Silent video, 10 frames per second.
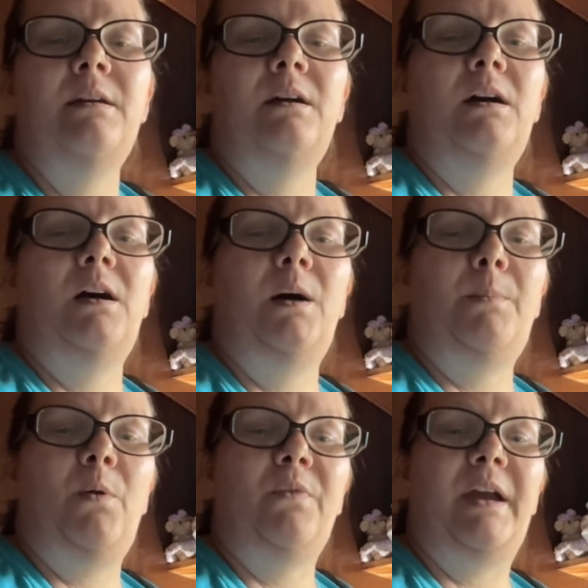
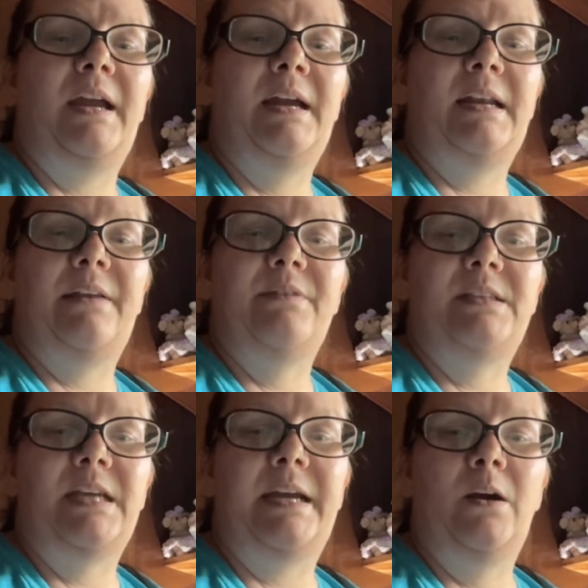on the head and the
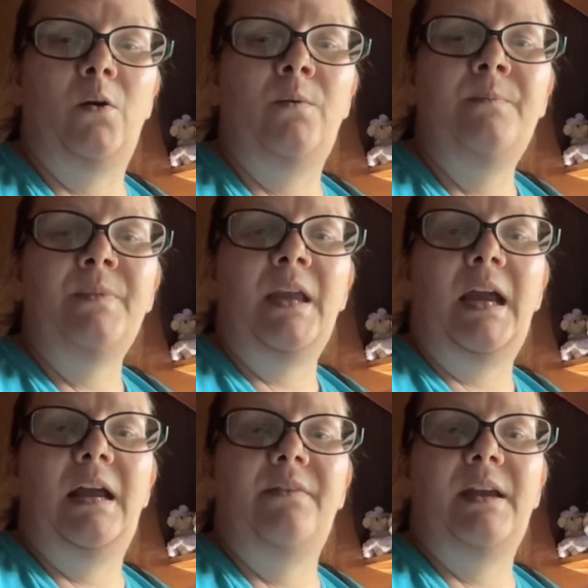tail.
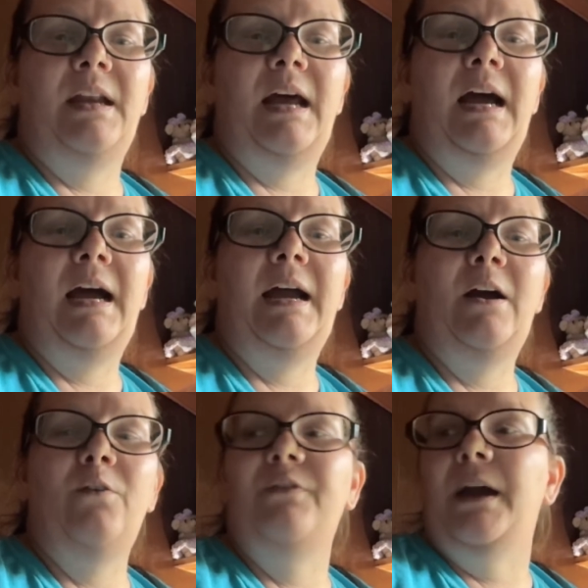And then I
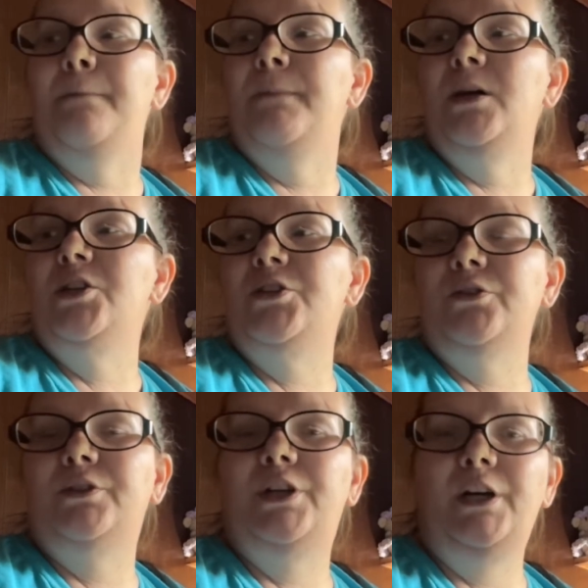have that
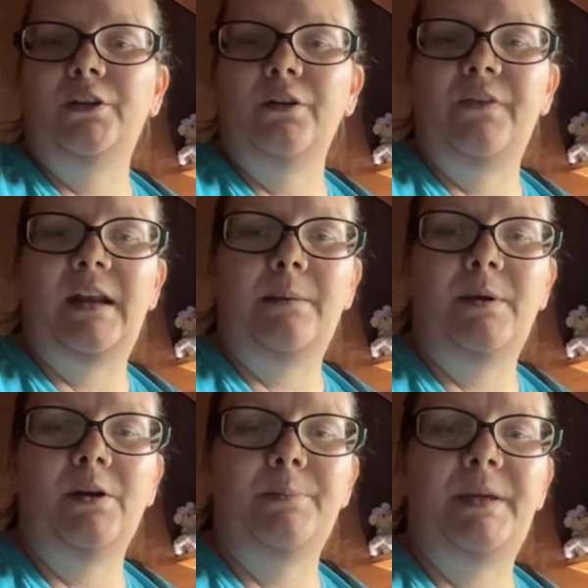mustard color that I'm
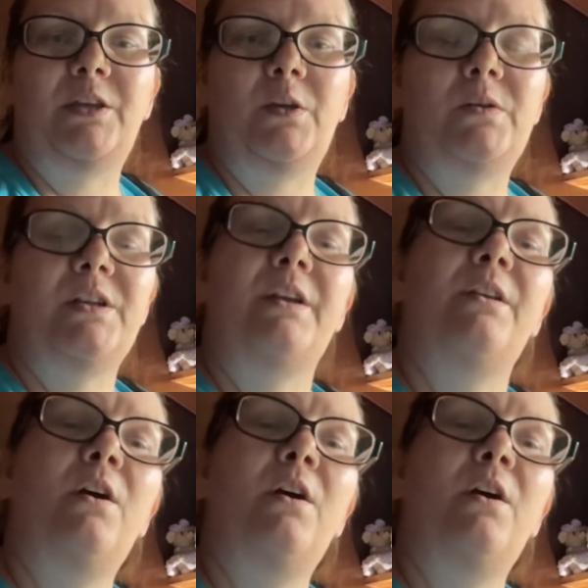going to be using